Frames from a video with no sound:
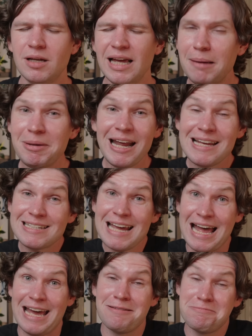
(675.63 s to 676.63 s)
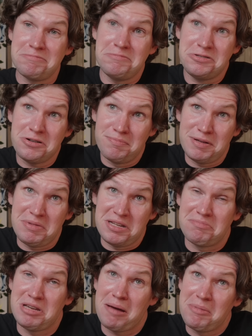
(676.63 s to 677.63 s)
I'm a nice guy. You shouldn't be mean
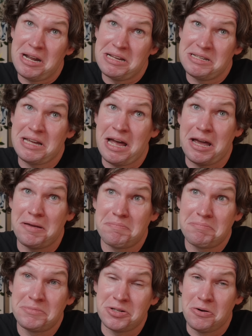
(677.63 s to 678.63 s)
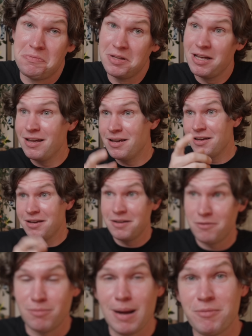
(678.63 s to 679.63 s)
to me. I'm a nice guy. So
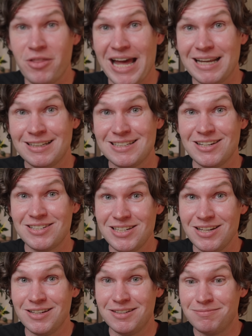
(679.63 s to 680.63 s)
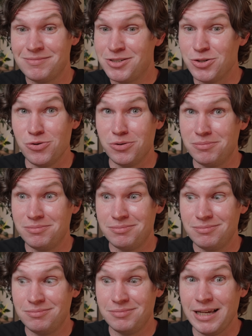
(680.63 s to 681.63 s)
remember that because I'll see you soon.
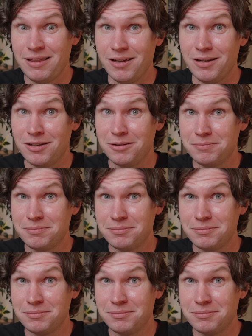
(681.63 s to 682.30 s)
I think.